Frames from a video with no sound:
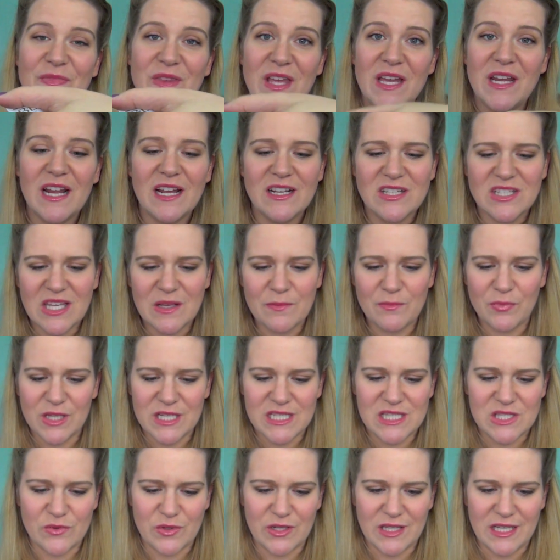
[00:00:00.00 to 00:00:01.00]
It actually
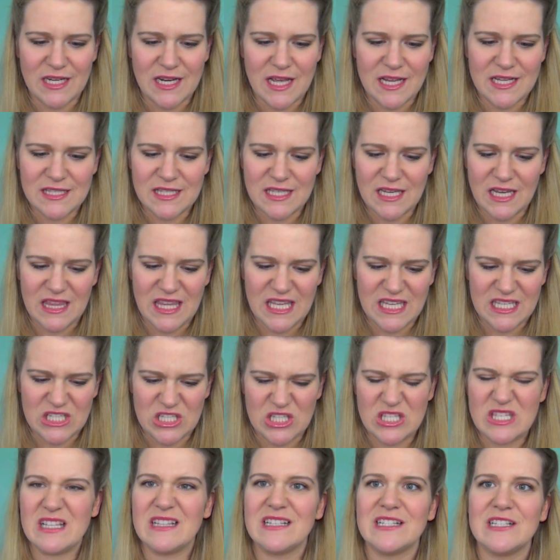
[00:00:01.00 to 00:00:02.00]
blends really nicely. I think it's
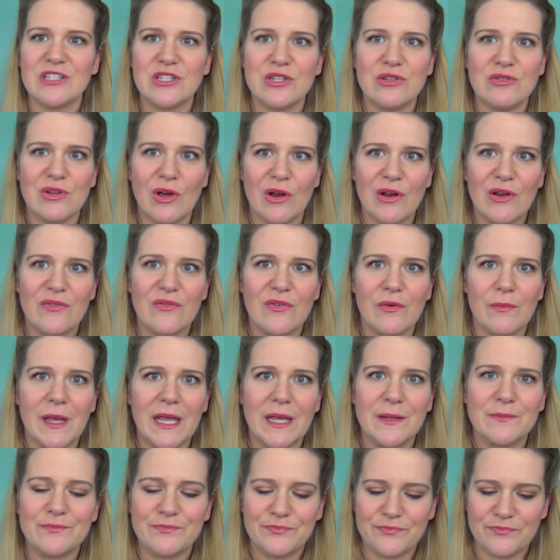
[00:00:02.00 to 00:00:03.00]
just a little too dark for
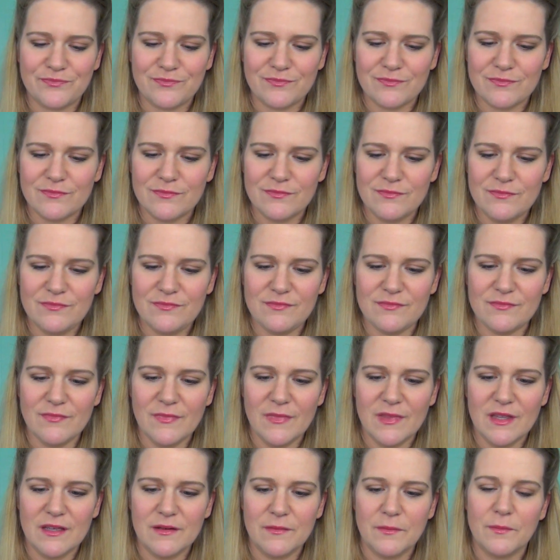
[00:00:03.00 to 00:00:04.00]
me.
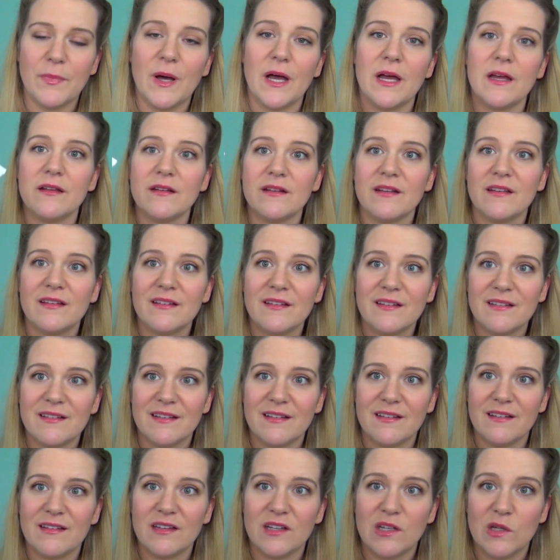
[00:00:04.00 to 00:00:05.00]
But
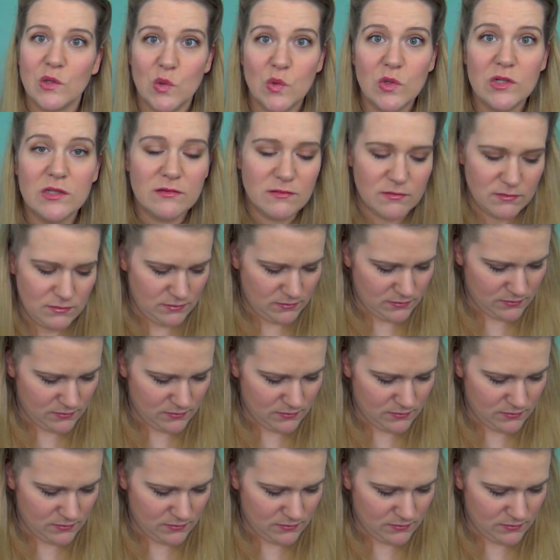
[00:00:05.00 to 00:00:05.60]
cool.